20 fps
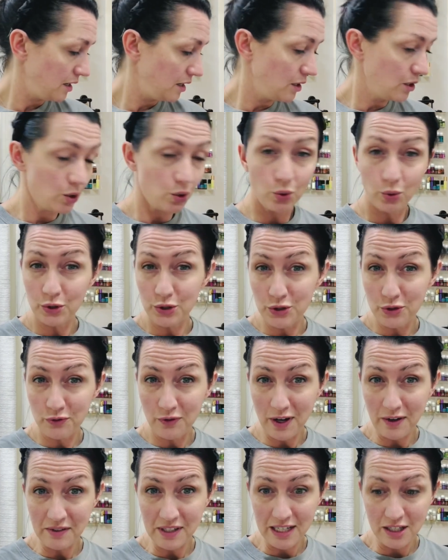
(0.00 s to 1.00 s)
Cool 2
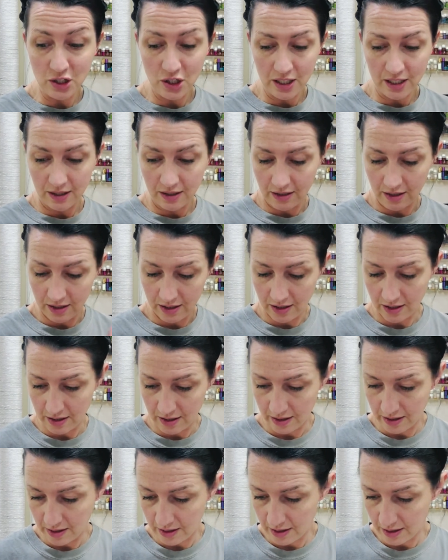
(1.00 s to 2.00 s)
foundation,
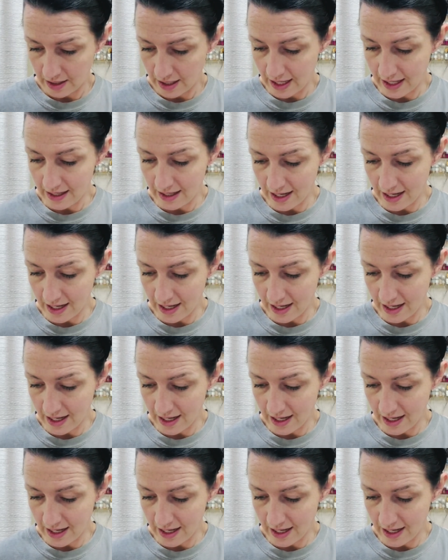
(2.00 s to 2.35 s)
and